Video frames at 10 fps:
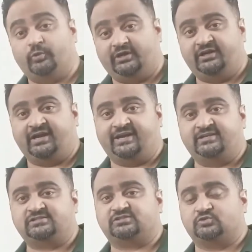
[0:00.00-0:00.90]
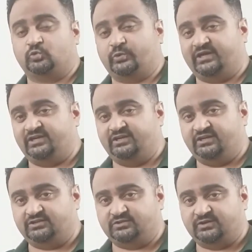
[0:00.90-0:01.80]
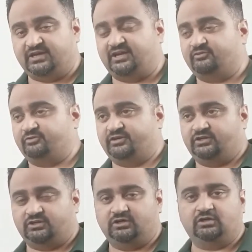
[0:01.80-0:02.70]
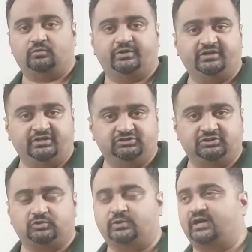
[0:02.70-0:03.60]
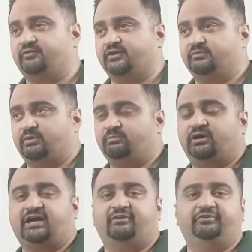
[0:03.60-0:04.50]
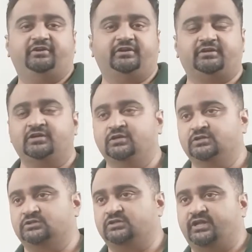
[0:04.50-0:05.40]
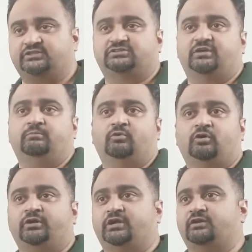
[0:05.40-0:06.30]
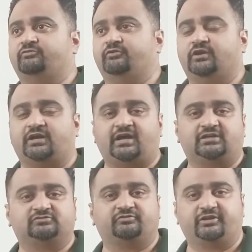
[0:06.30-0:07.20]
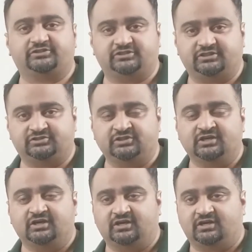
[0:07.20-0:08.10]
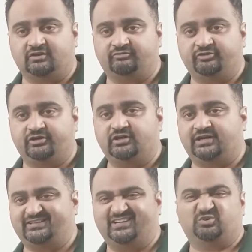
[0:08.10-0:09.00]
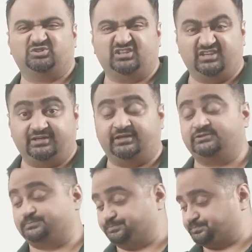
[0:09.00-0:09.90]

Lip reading: very nice, very neat to have, very clear, very easy to have. I remember having it the next day morning. I felt as fresh as a fiddle. I think it was really nice.